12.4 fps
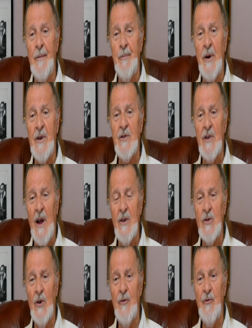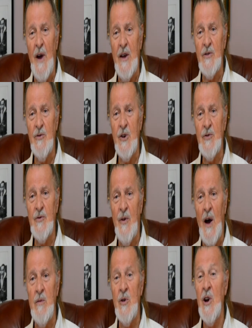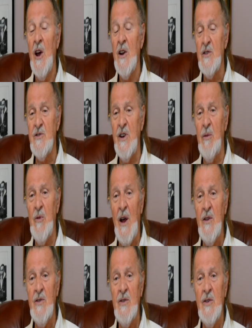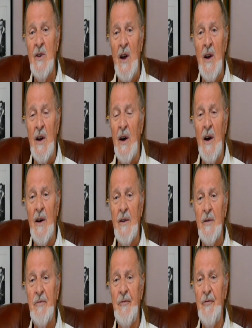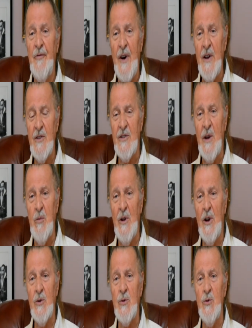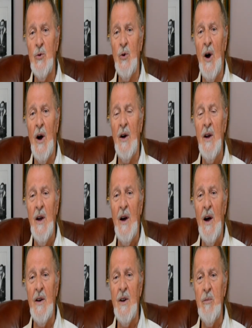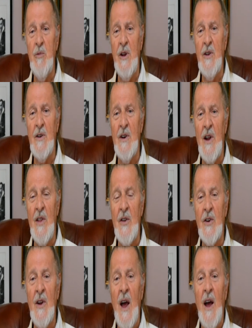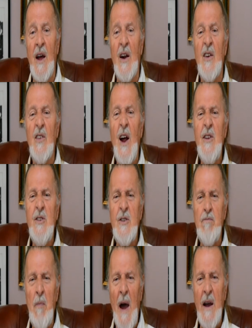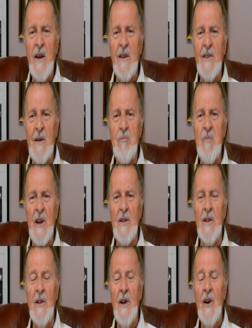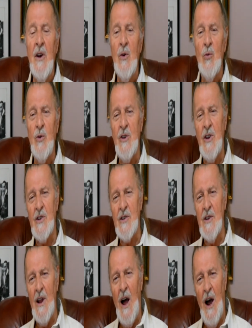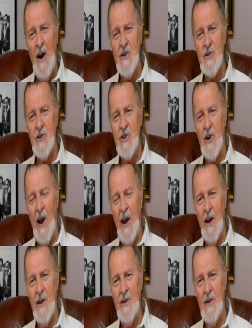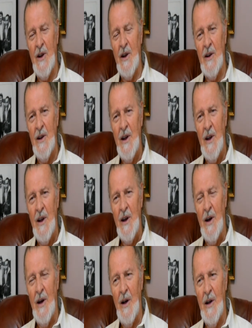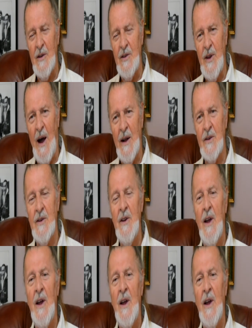percent of fast twitch fiber. Gymnasts, very similar to 100-meter runner. And right smack in the middle with this large red dot,